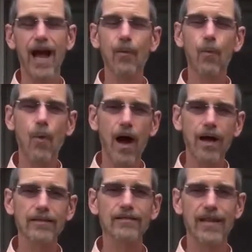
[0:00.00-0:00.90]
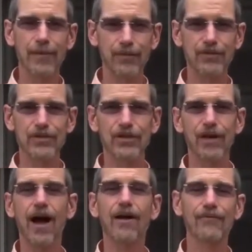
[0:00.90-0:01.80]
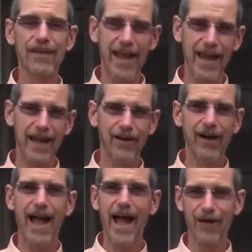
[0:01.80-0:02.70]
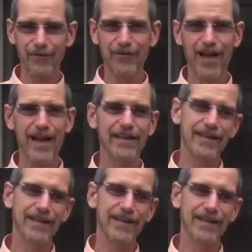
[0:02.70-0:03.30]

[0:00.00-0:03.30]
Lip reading: I want the temperature of the air outside,